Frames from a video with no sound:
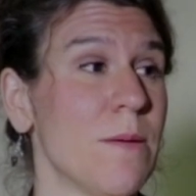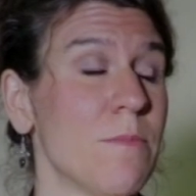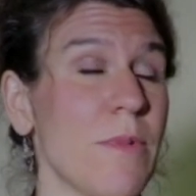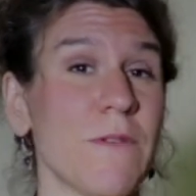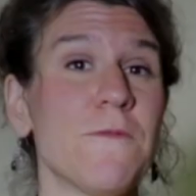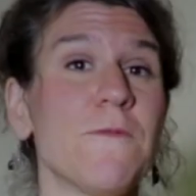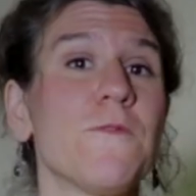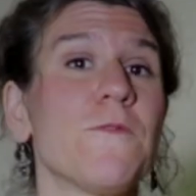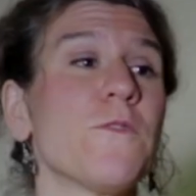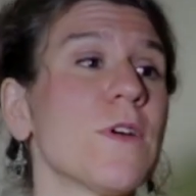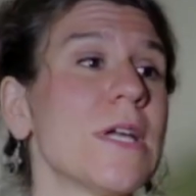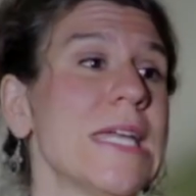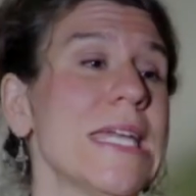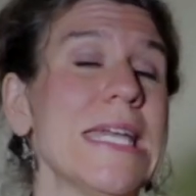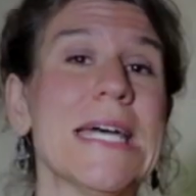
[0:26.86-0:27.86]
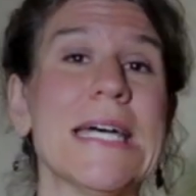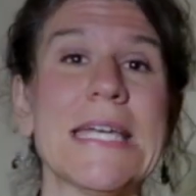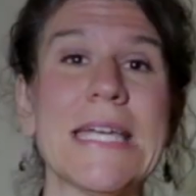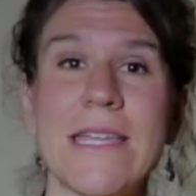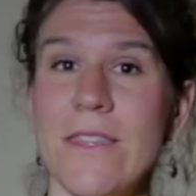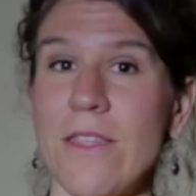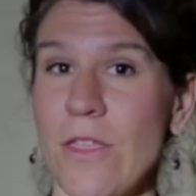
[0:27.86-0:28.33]
but free
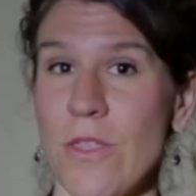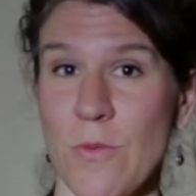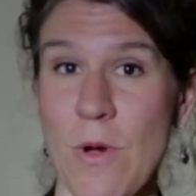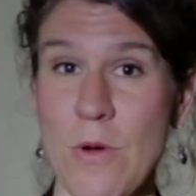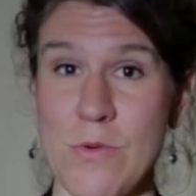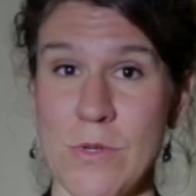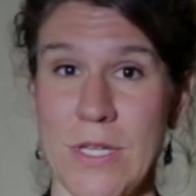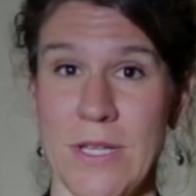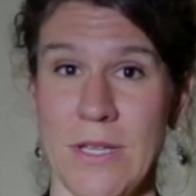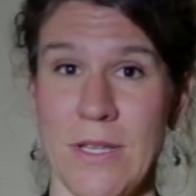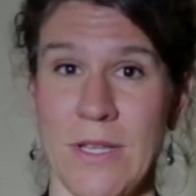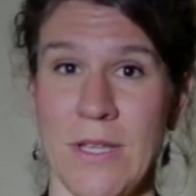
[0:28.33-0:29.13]
in the throat.